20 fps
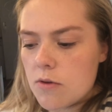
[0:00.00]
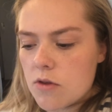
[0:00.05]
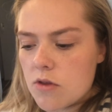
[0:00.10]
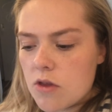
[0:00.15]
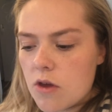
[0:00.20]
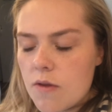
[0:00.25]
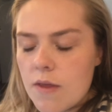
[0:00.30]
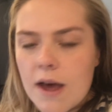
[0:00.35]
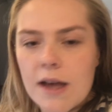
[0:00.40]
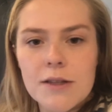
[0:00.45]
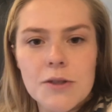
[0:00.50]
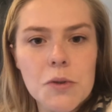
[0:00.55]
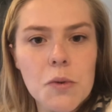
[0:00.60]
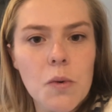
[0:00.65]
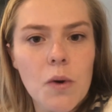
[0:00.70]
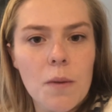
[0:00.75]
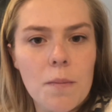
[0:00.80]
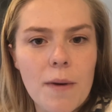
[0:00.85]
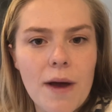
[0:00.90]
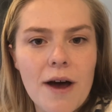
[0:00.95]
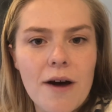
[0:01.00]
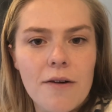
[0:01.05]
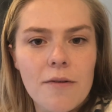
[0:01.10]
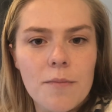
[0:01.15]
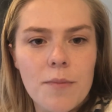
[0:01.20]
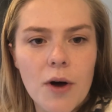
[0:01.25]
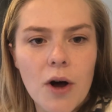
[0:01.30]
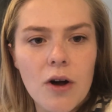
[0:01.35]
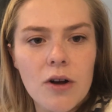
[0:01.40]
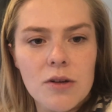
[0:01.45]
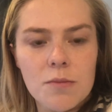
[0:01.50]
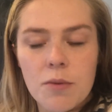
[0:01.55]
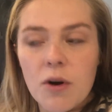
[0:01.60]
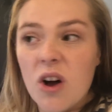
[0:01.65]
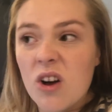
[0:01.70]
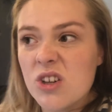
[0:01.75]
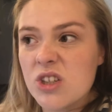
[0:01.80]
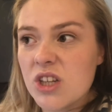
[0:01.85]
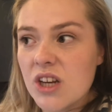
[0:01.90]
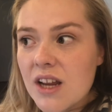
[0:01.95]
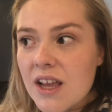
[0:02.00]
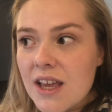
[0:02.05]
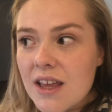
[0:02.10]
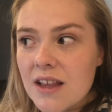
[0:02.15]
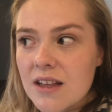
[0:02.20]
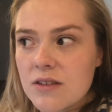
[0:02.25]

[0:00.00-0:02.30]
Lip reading: So that's all about, partially,